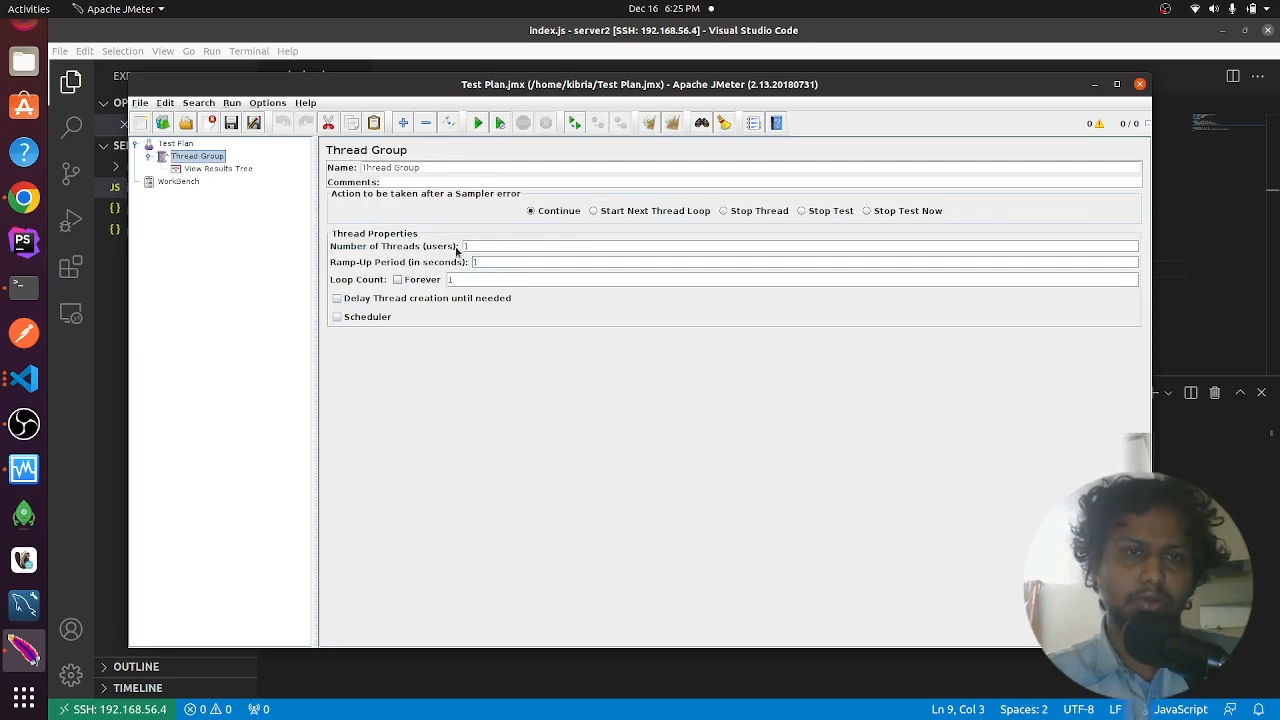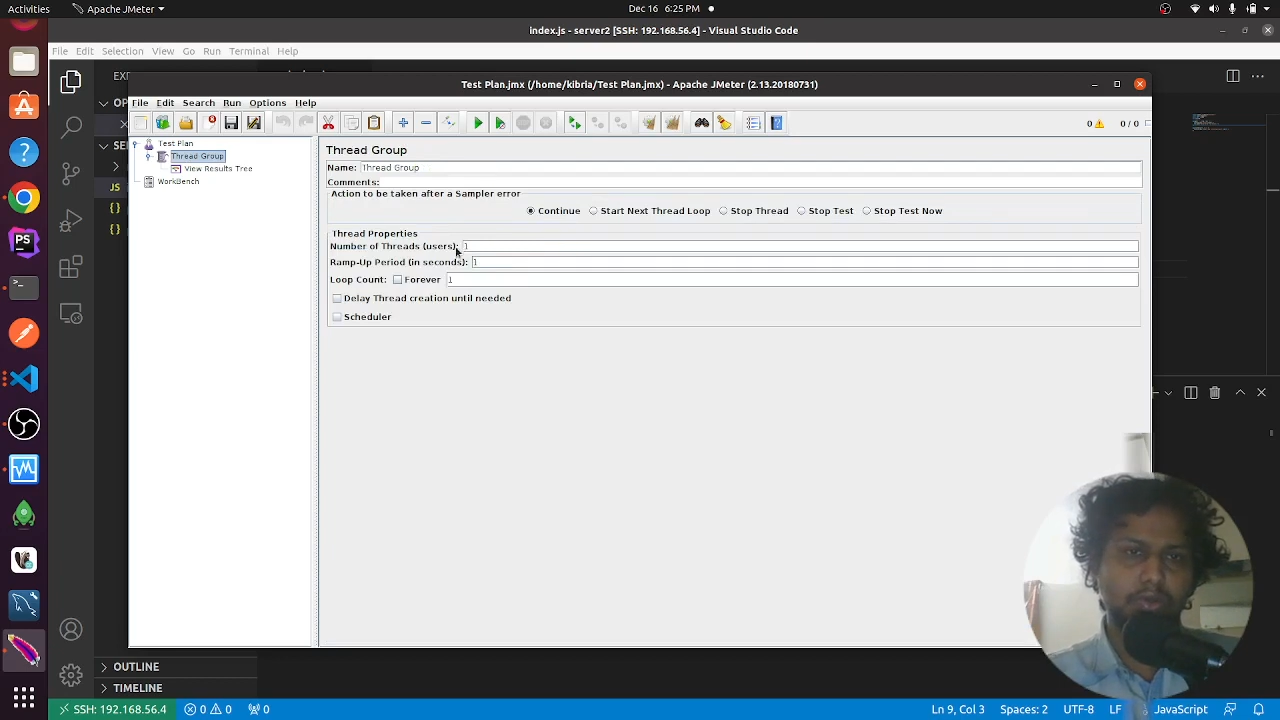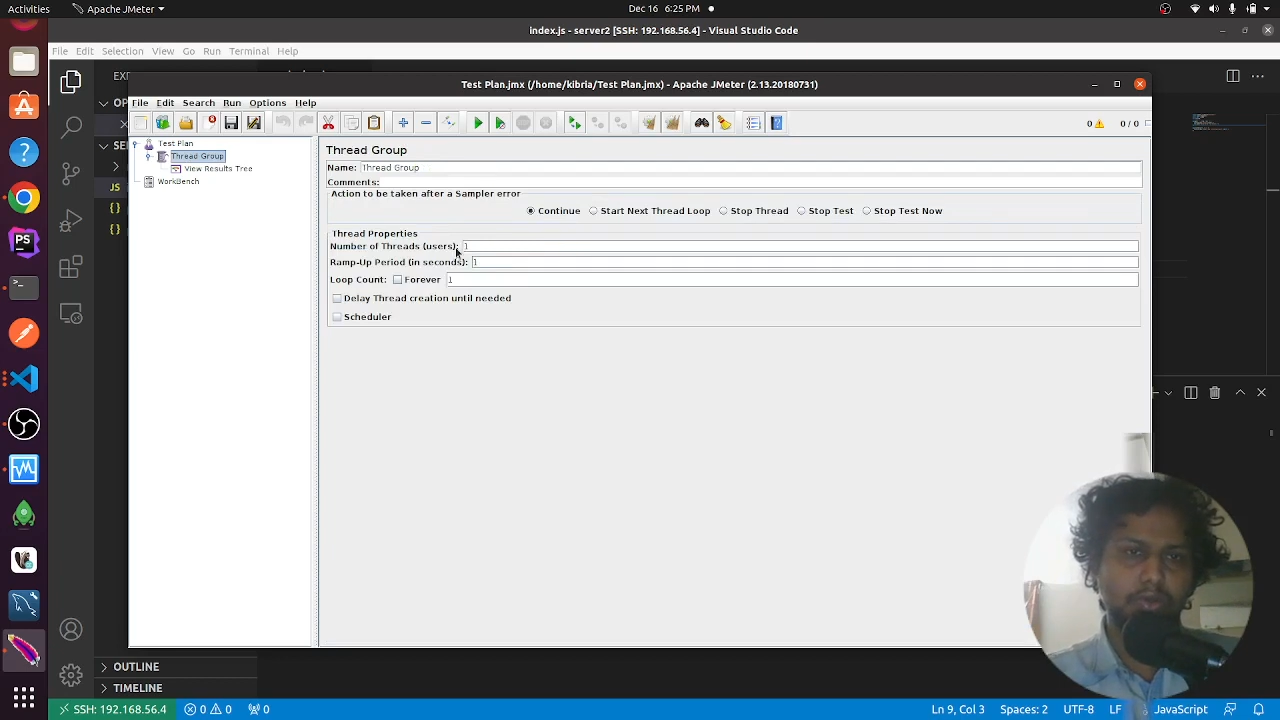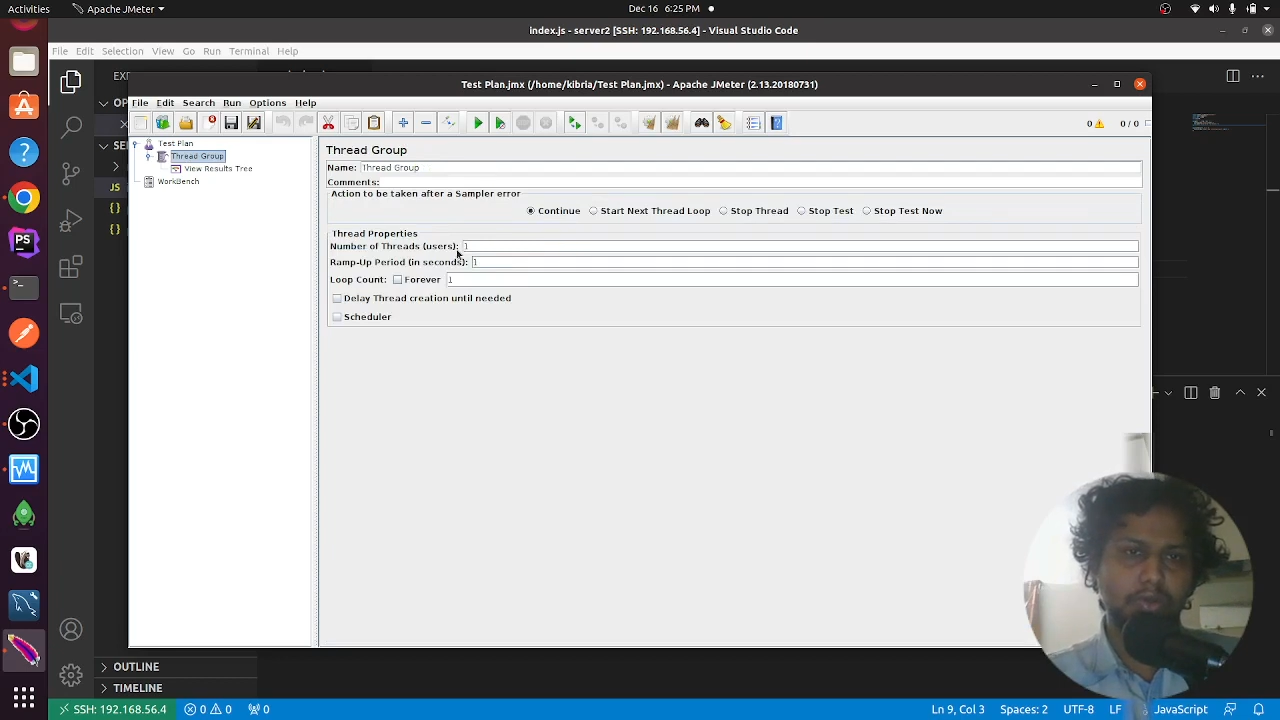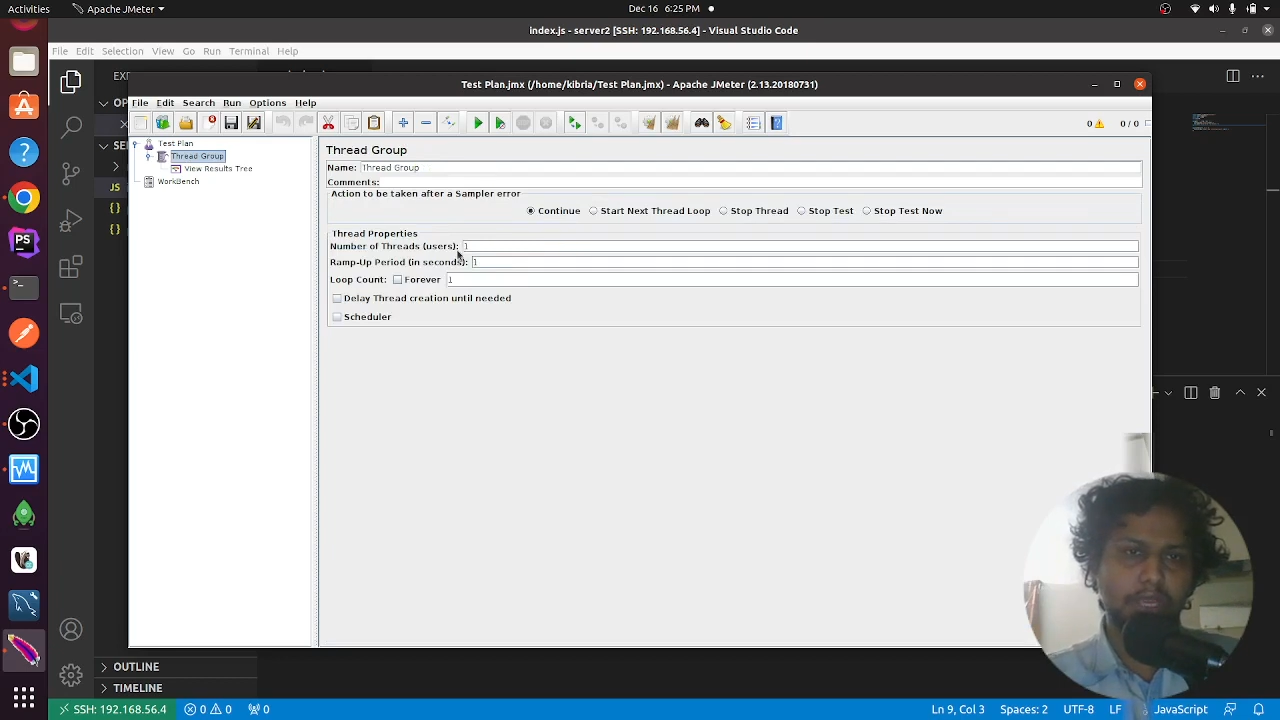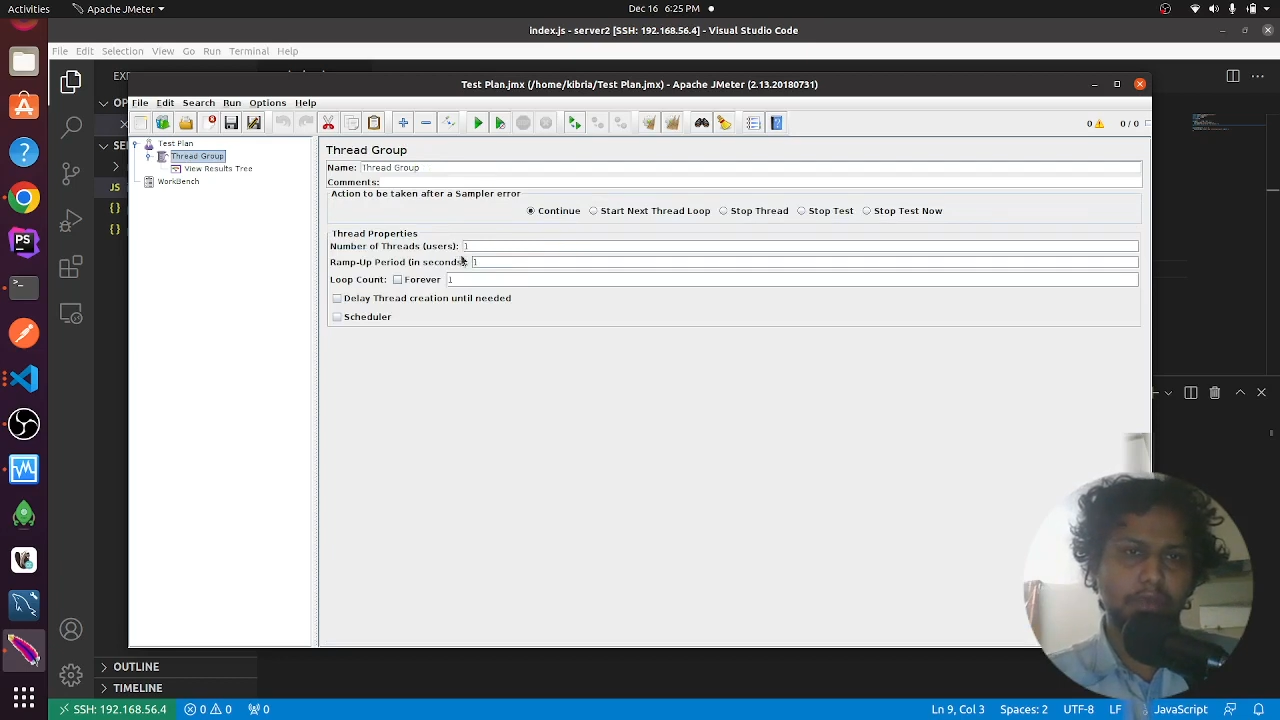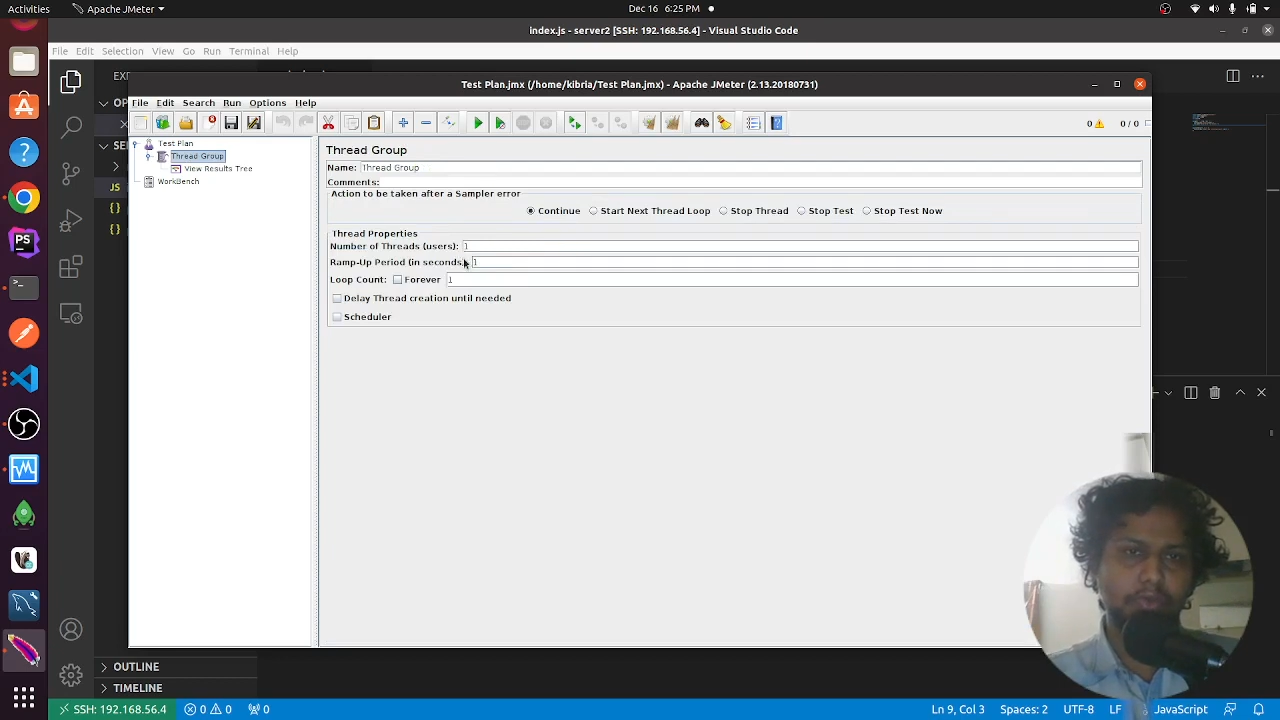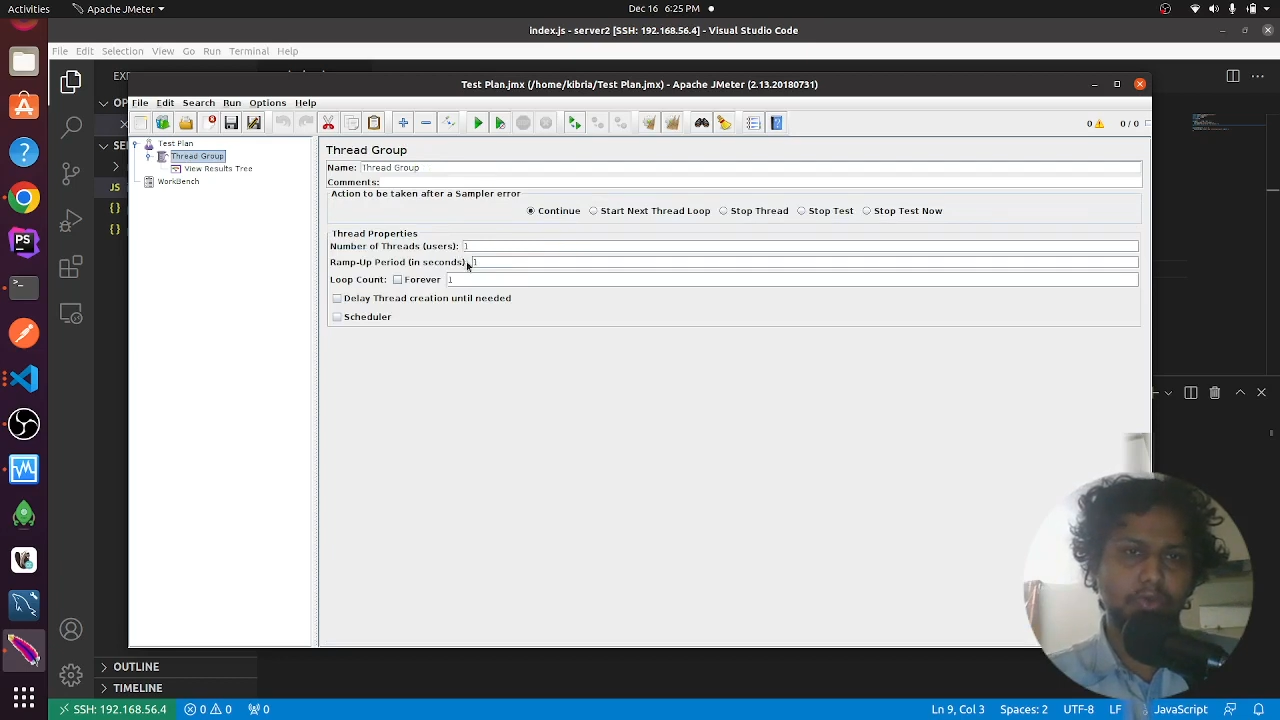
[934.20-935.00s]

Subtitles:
we have